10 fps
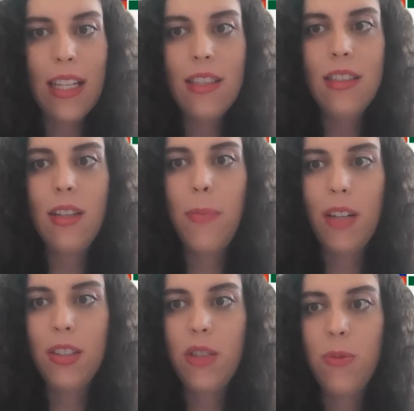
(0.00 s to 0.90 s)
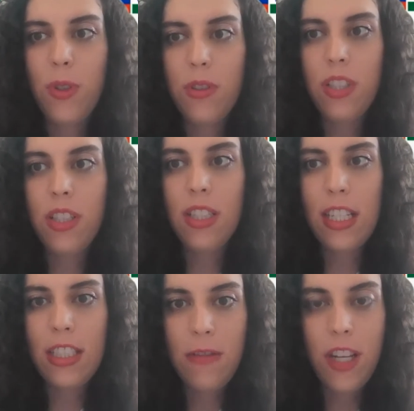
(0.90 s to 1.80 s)
the Belt and Road
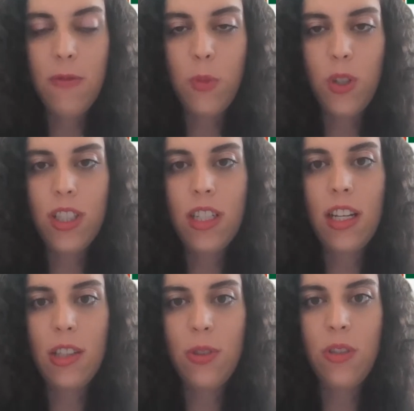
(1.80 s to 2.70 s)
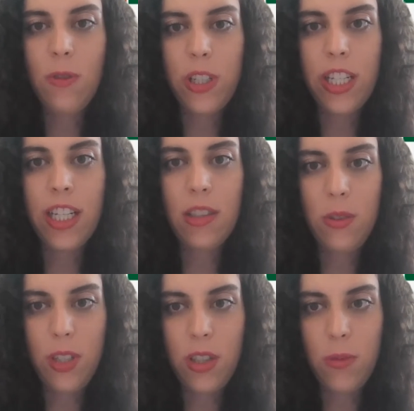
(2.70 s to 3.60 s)
Initiative have more than 140
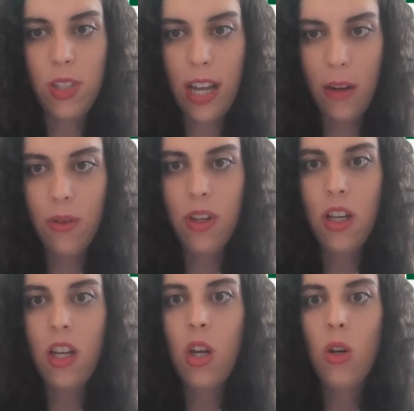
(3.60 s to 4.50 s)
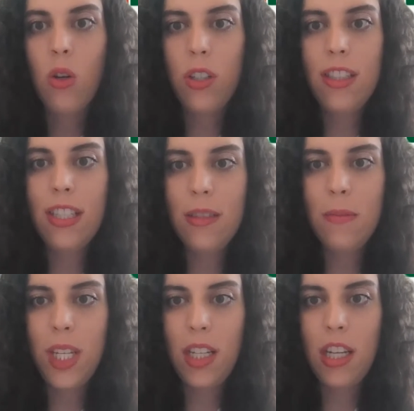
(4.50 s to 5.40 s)
countries now, could this
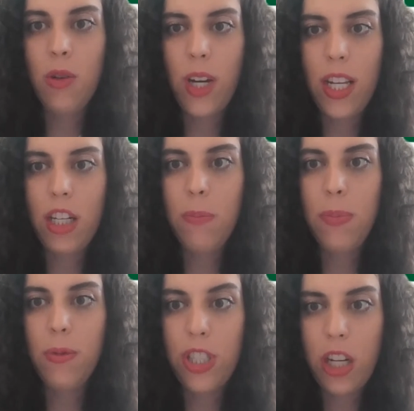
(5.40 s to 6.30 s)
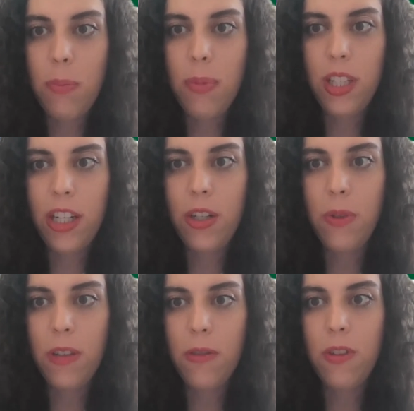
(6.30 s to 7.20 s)
mean a greater
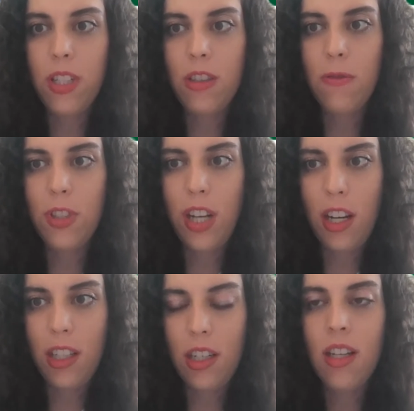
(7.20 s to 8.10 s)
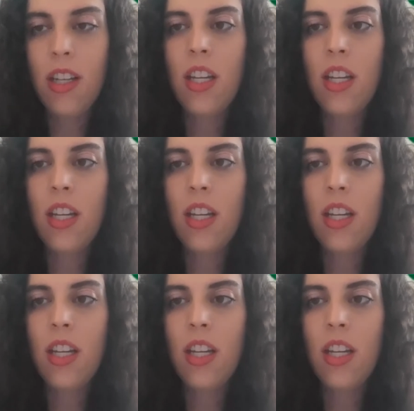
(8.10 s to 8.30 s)
geopolitical influence of China?